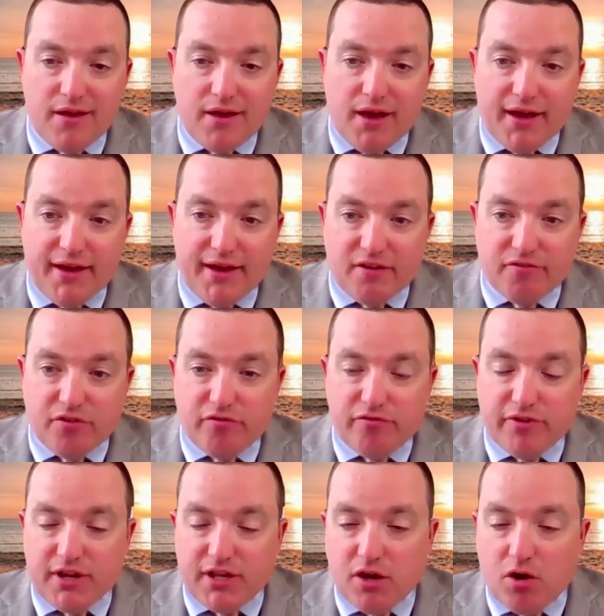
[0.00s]
I have a
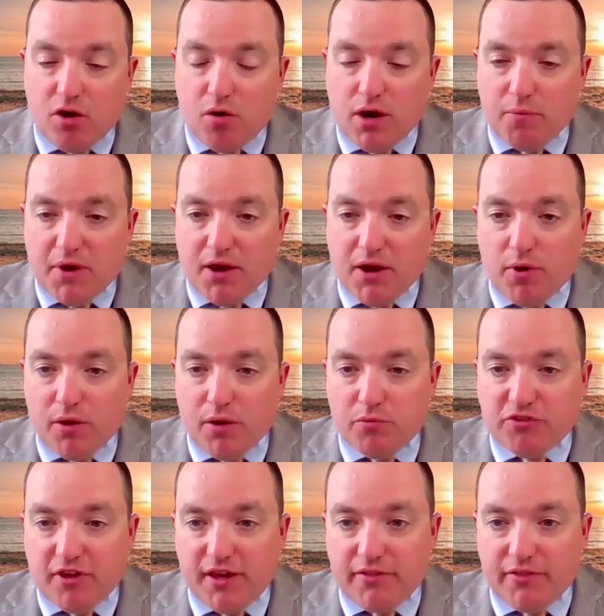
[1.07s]
video on my
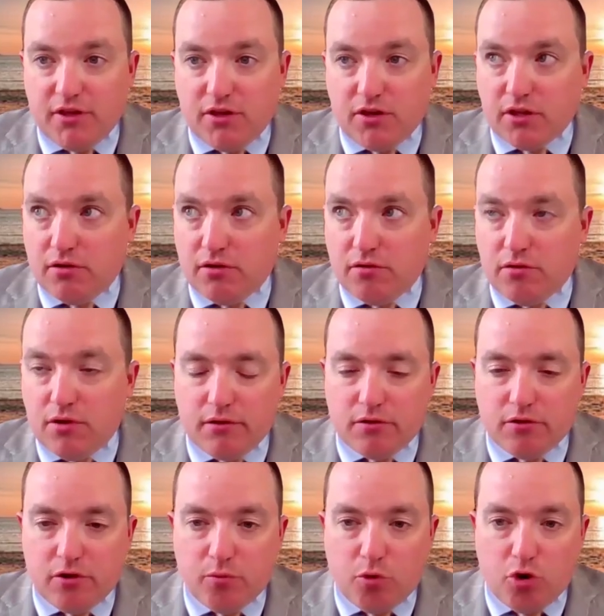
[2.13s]
website that you can
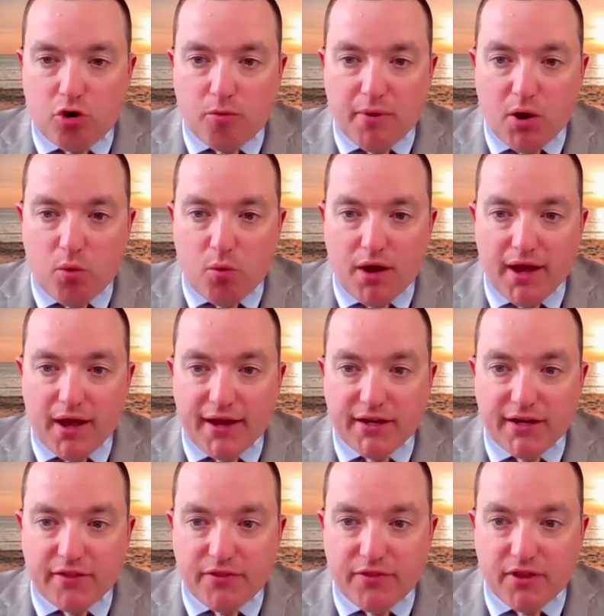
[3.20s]
learn more about why I
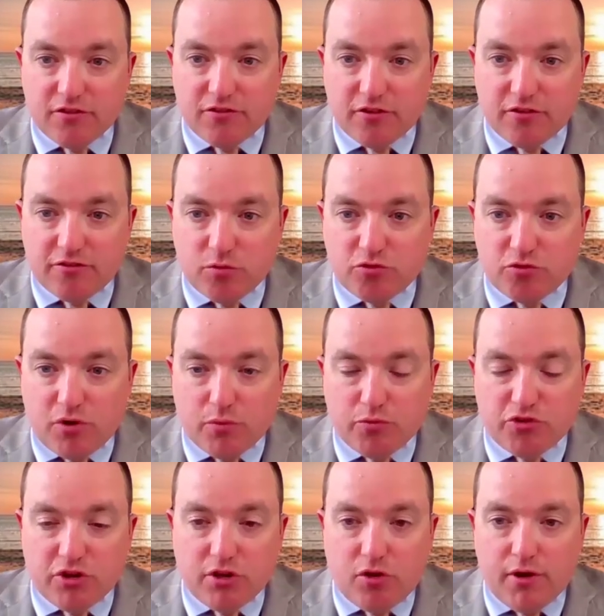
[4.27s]
did this at
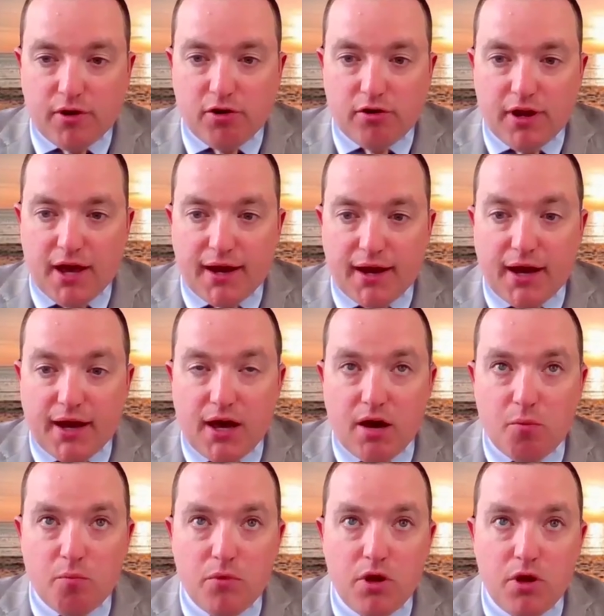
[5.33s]

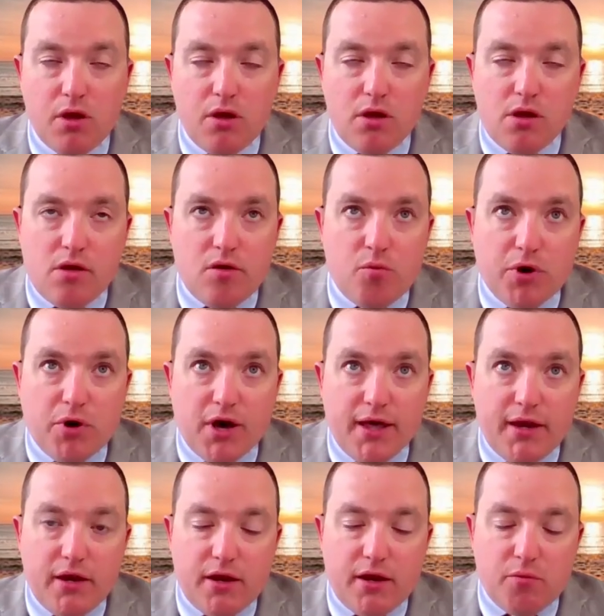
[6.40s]
subscriptionlawyer.com.
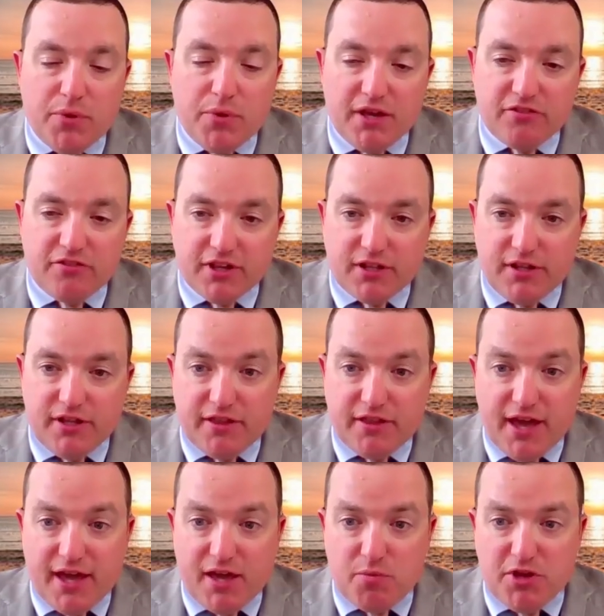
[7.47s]
But basically,
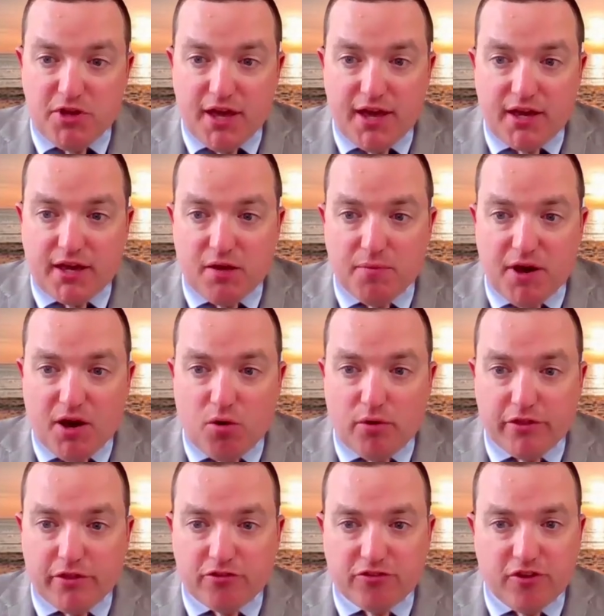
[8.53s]
the ABA came out
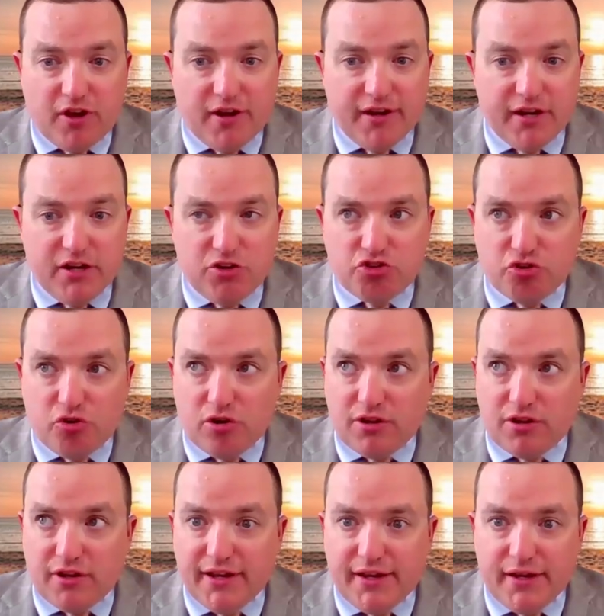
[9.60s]
with a study
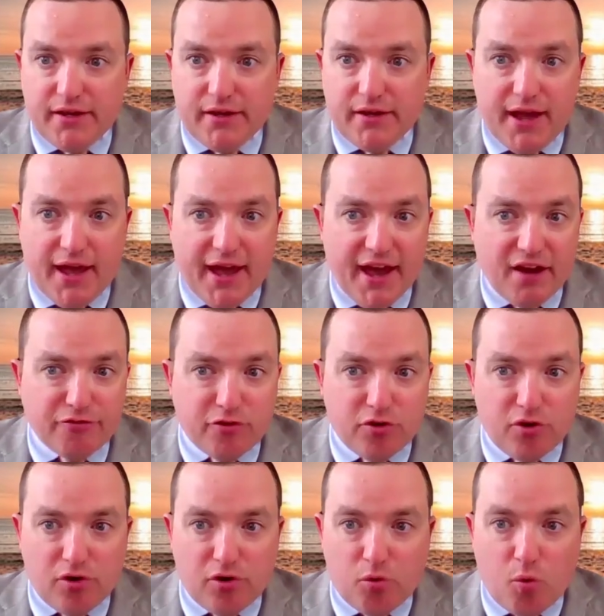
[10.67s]
shortly
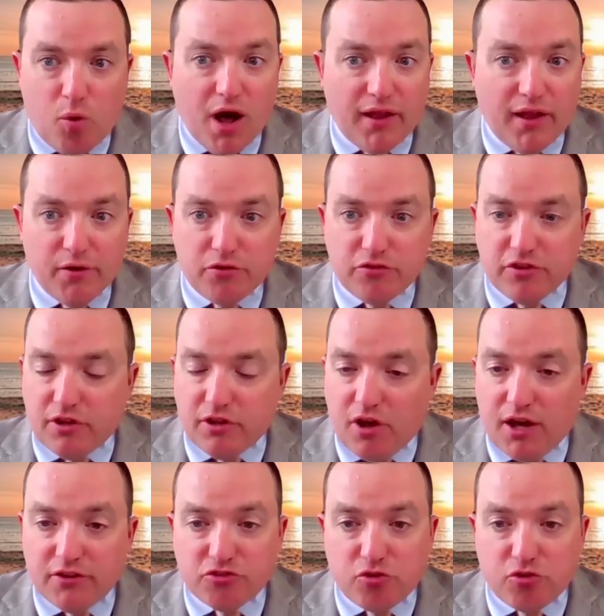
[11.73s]
after, while I was in
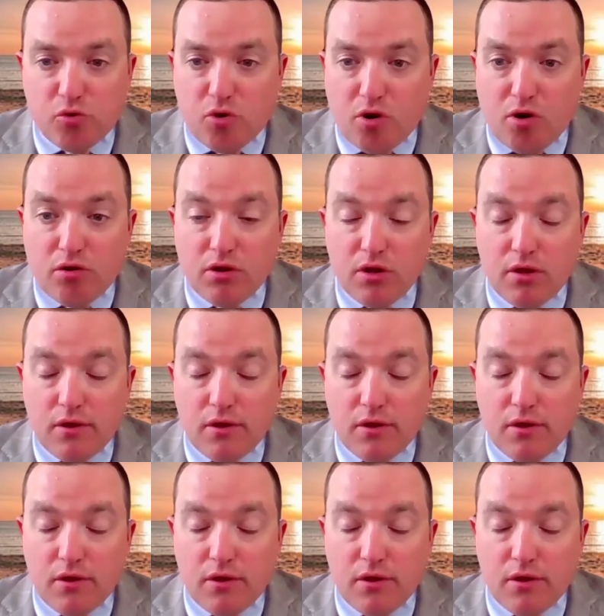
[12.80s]
law school,